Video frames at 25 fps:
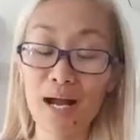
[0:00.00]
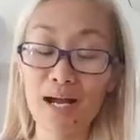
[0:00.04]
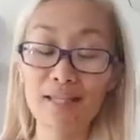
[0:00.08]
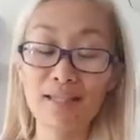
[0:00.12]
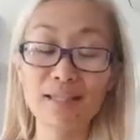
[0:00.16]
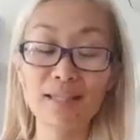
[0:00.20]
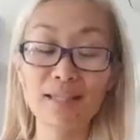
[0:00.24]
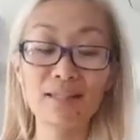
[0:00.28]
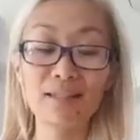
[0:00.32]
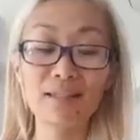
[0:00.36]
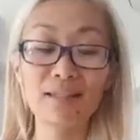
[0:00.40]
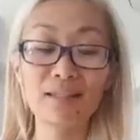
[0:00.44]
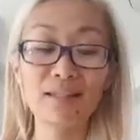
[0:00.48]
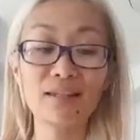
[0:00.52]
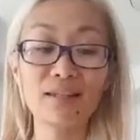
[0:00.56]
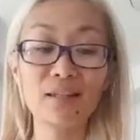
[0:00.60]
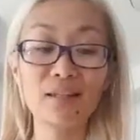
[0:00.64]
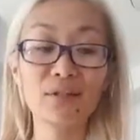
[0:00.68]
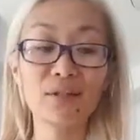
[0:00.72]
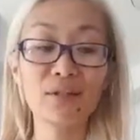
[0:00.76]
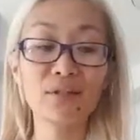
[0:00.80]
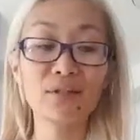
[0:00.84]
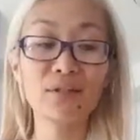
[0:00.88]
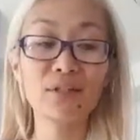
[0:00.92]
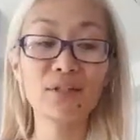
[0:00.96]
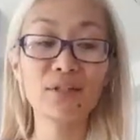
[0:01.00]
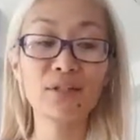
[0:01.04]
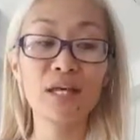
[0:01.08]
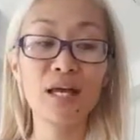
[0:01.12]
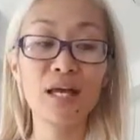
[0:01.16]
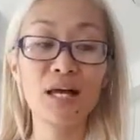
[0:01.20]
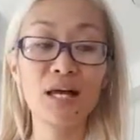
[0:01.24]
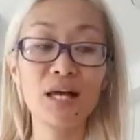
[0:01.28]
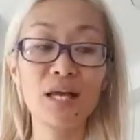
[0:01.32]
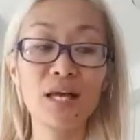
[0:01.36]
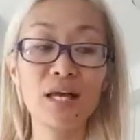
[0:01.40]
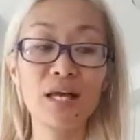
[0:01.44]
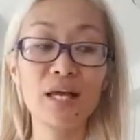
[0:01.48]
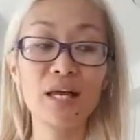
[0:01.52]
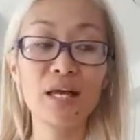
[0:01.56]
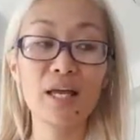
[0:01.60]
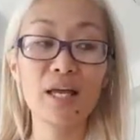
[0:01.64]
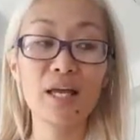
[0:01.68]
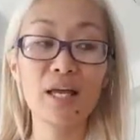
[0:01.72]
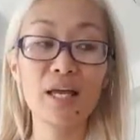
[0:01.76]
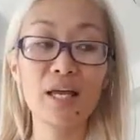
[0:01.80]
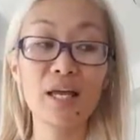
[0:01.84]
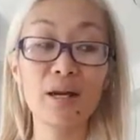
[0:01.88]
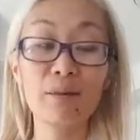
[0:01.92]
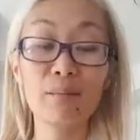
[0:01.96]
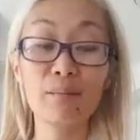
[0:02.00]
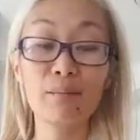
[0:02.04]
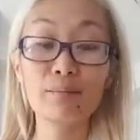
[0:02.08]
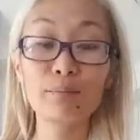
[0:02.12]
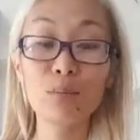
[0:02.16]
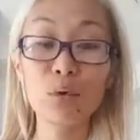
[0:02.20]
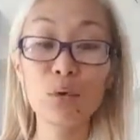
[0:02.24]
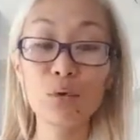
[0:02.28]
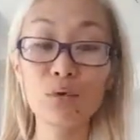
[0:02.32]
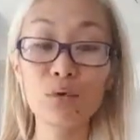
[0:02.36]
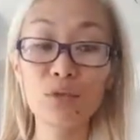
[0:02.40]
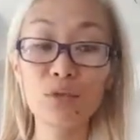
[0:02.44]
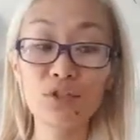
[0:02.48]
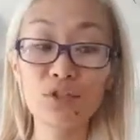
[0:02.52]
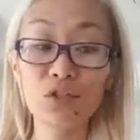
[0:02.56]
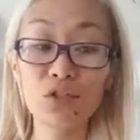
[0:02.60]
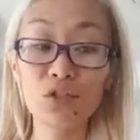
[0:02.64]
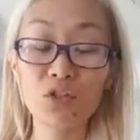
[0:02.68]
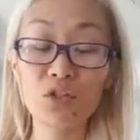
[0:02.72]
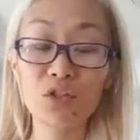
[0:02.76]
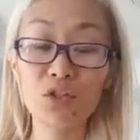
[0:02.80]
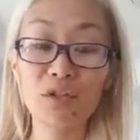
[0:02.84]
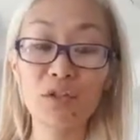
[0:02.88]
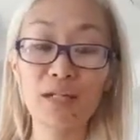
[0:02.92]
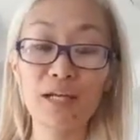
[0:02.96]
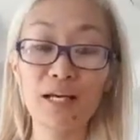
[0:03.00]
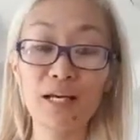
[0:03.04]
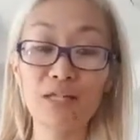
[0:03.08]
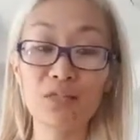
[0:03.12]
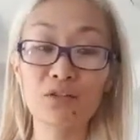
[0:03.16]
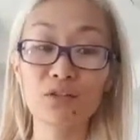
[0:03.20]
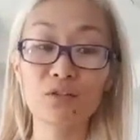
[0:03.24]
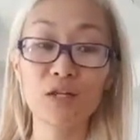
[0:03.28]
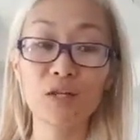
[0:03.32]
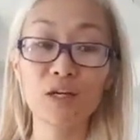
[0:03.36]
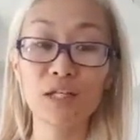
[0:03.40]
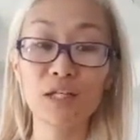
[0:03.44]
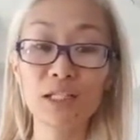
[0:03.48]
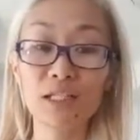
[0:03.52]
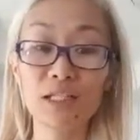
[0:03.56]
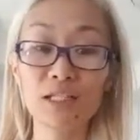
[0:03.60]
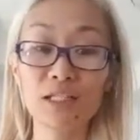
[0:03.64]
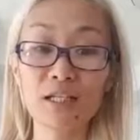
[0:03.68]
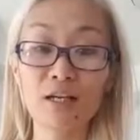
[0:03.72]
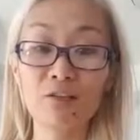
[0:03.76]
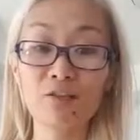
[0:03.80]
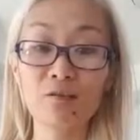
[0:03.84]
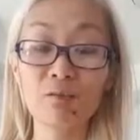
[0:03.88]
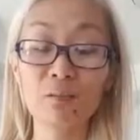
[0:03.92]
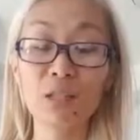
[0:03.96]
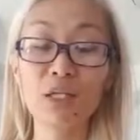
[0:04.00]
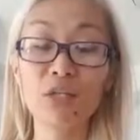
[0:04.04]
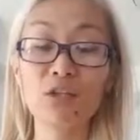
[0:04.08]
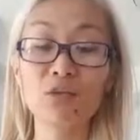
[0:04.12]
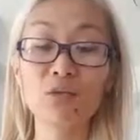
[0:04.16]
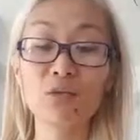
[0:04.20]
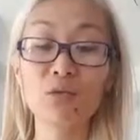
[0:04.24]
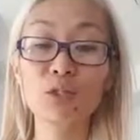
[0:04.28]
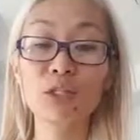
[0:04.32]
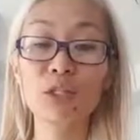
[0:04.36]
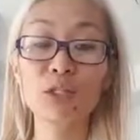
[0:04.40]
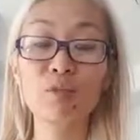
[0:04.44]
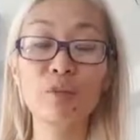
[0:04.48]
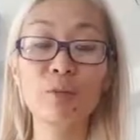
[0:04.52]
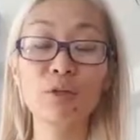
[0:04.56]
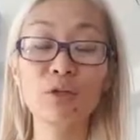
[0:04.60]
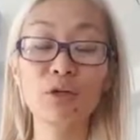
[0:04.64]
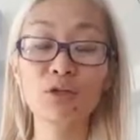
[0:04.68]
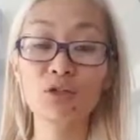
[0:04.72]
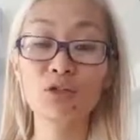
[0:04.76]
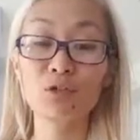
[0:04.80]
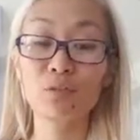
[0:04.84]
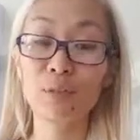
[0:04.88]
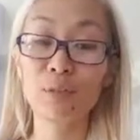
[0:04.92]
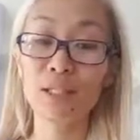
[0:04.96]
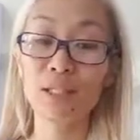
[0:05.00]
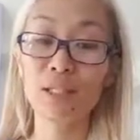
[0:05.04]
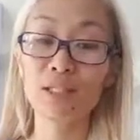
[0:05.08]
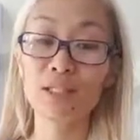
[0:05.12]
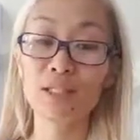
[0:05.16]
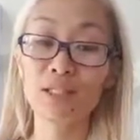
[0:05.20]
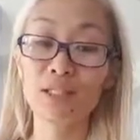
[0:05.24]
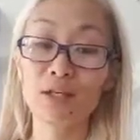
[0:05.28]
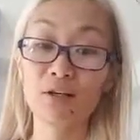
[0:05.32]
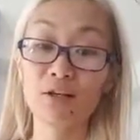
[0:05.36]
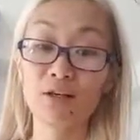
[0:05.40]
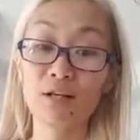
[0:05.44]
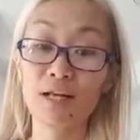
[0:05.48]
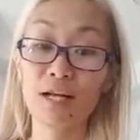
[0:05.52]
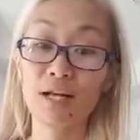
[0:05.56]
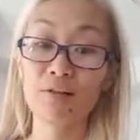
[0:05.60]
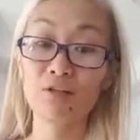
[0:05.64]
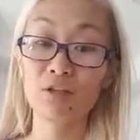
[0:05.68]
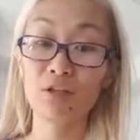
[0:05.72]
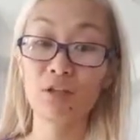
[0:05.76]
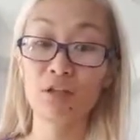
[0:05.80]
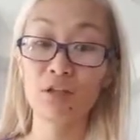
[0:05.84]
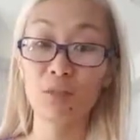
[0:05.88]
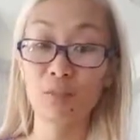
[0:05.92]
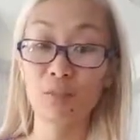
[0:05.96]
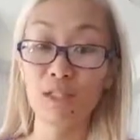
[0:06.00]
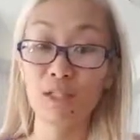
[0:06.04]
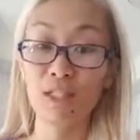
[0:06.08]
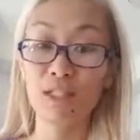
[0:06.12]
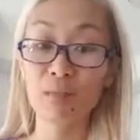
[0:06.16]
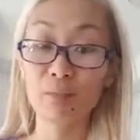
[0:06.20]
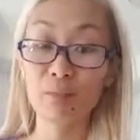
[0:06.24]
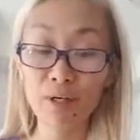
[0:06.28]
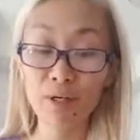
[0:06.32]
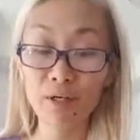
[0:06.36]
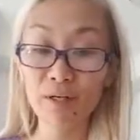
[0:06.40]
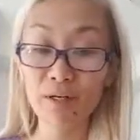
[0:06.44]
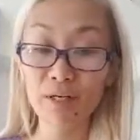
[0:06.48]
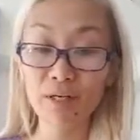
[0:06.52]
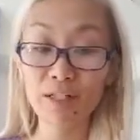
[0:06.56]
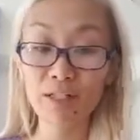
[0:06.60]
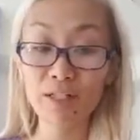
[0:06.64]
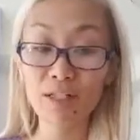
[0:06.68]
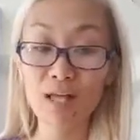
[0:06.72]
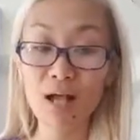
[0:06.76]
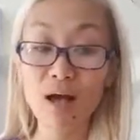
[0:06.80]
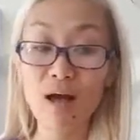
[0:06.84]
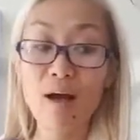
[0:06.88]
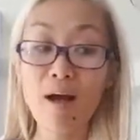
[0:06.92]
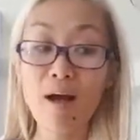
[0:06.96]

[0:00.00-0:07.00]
I think that there's an importance to the esoteric stuff because we're spiritual beings here to have a human experience.